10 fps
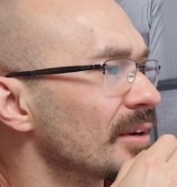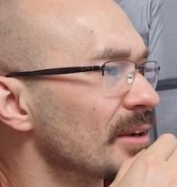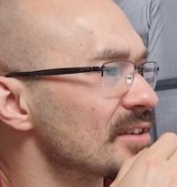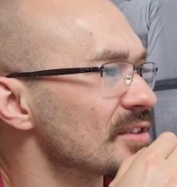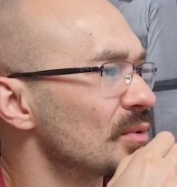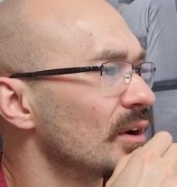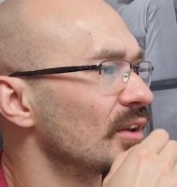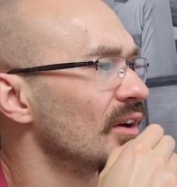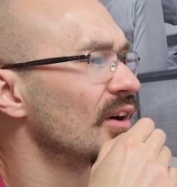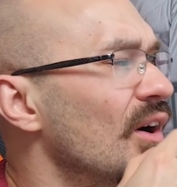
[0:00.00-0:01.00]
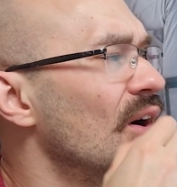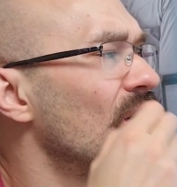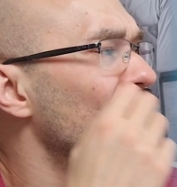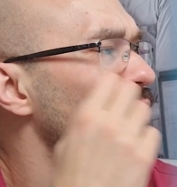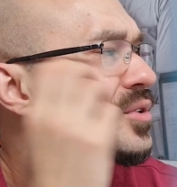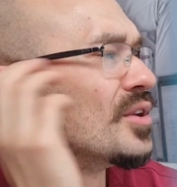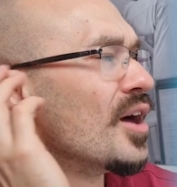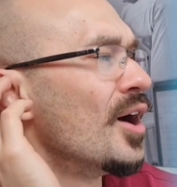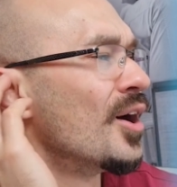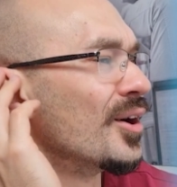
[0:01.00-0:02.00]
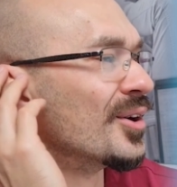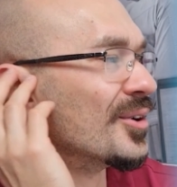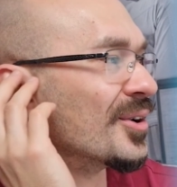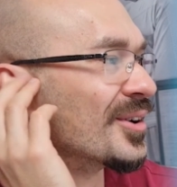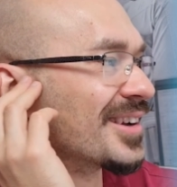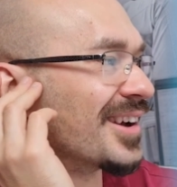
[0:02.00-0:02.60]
can imagine it's quite a lot. Oh no,